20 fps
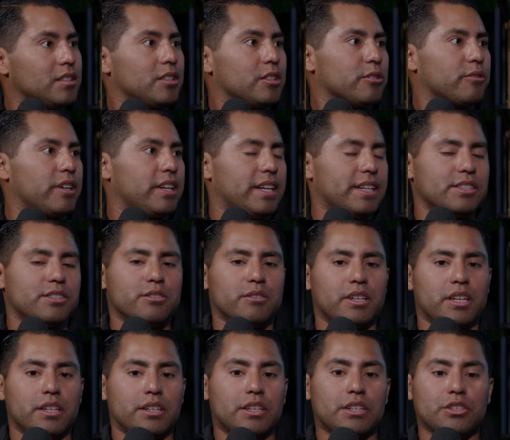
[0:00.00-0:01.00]
Great answer.
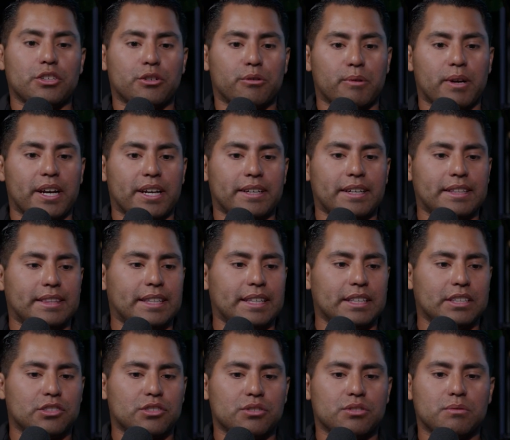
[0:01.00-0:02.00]
And you're right. I
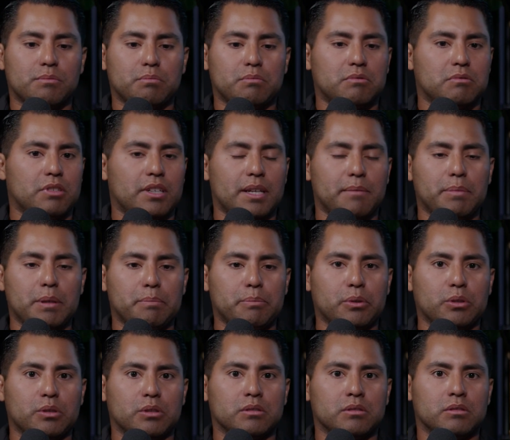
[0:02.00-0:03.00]
think just today
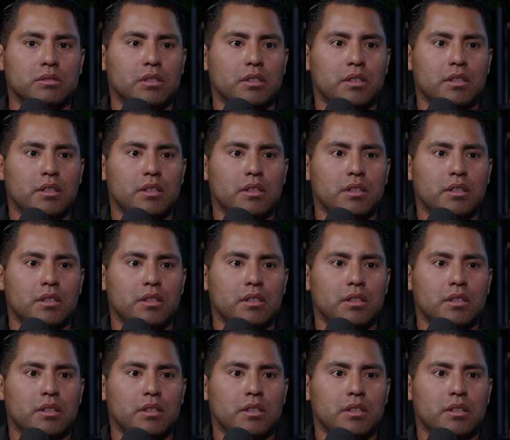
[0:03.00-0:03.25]
people,